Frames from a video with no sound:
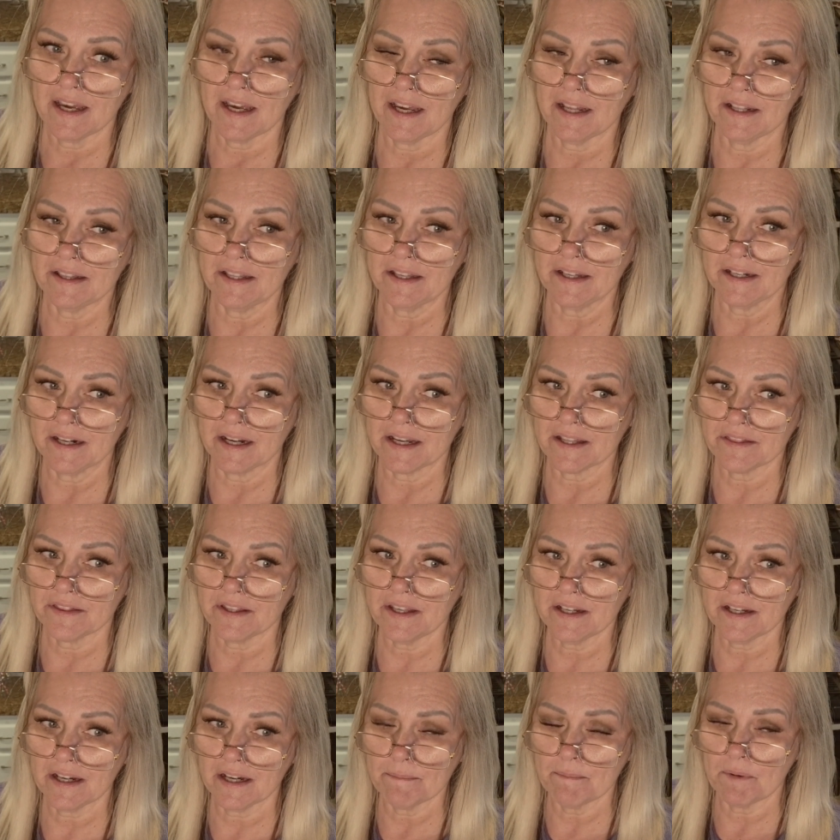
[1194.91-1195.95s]
And then I
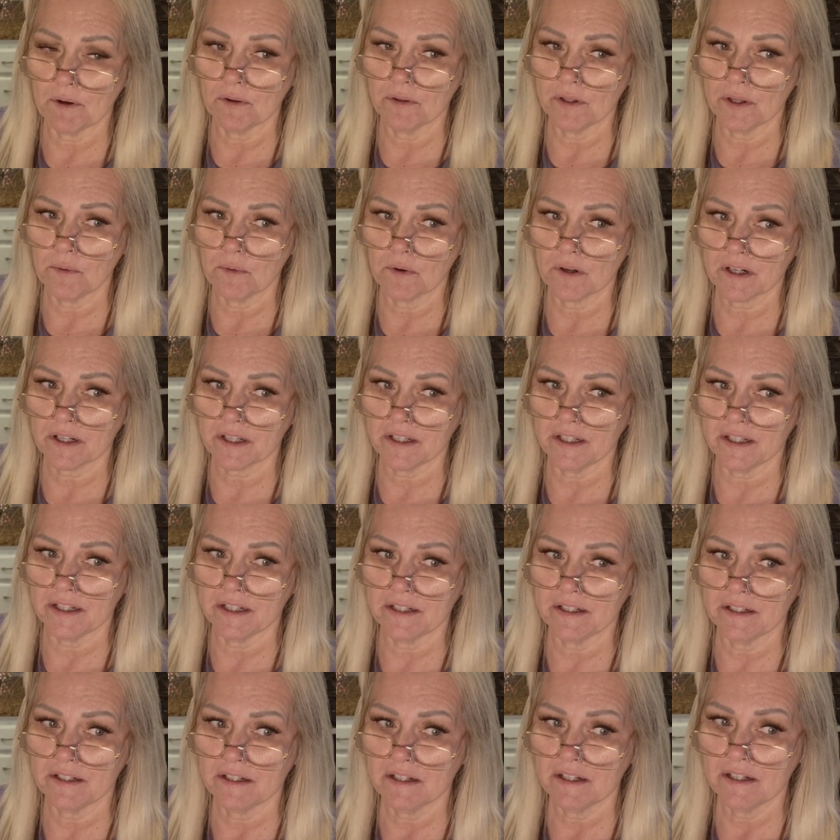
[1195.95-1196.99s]
think I'm only
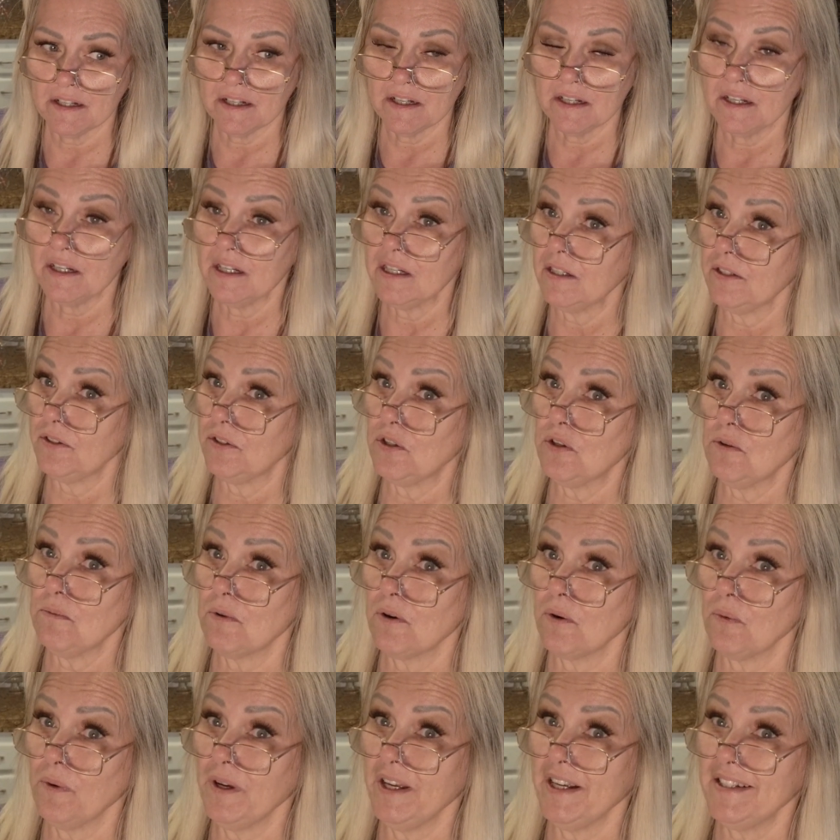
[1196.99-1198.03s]
working 2
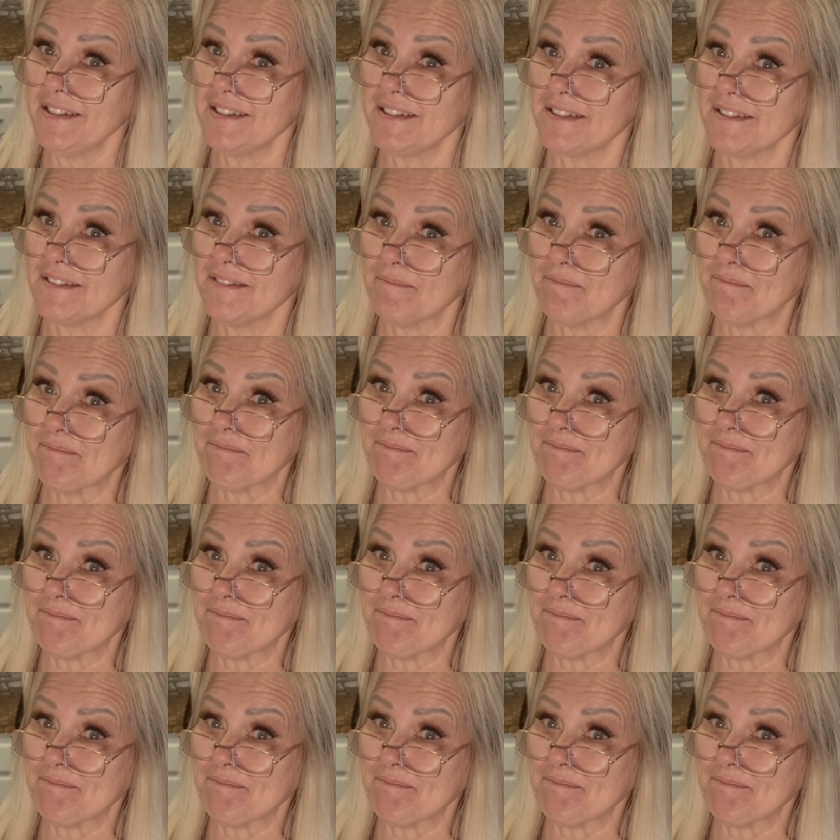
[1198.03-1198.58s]
more weeks.